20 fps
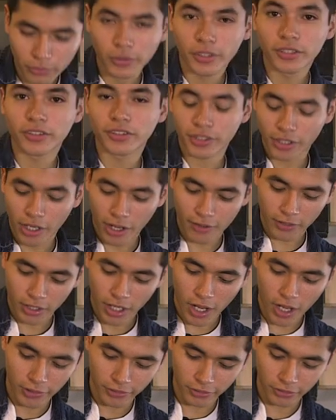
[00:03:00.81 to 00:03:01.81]
Once your
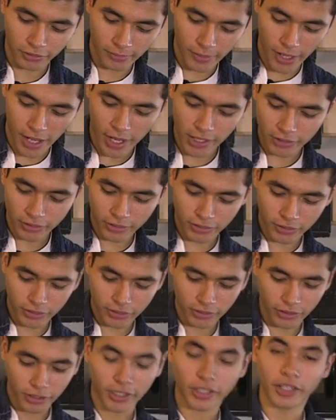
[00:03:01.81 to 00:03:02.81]
avocado is mashed,
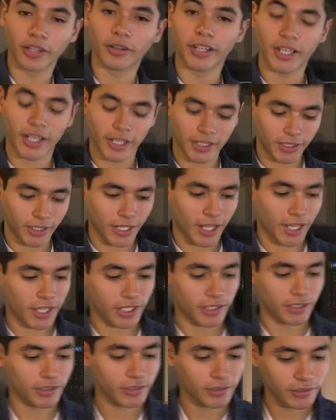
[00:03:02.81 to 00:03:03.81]
you can go ahead and
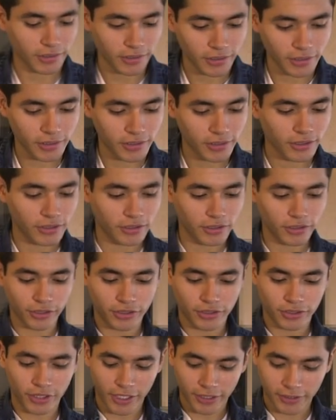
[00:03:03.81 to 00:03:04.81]
add your
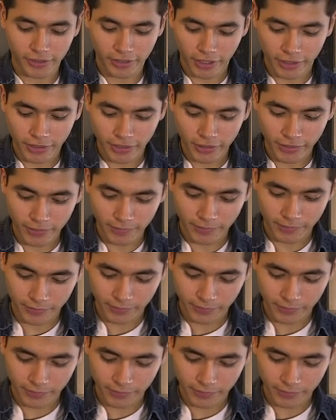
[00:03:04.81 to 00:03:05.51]
diced onion,